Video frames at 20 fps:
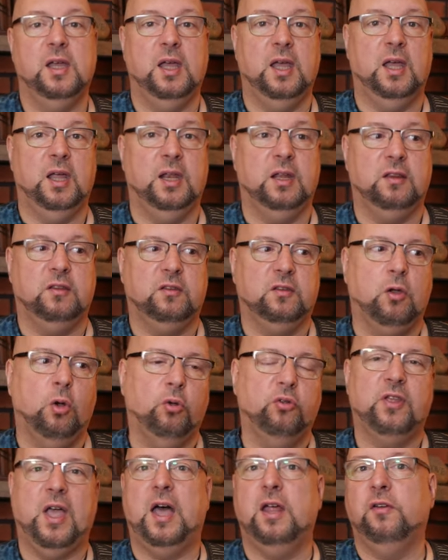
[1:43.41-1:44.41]
And it
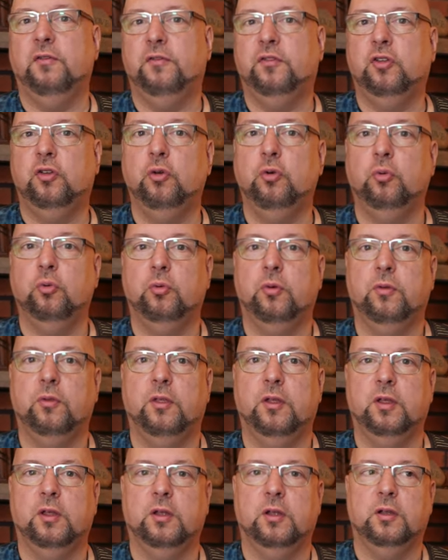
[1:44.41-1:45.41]
goes out of tune.
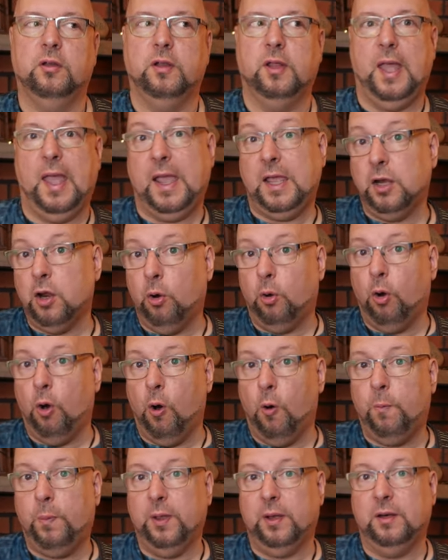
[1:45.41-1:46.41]
The A note
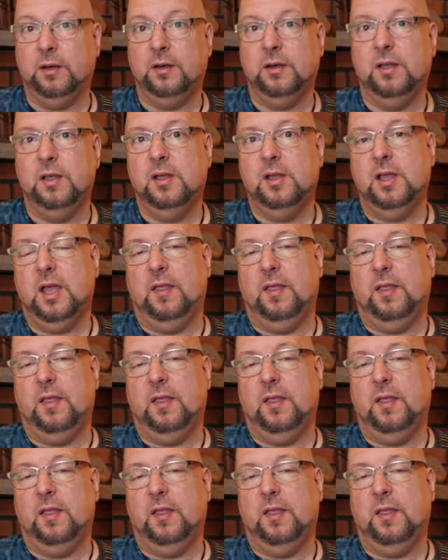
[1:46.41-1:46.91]
open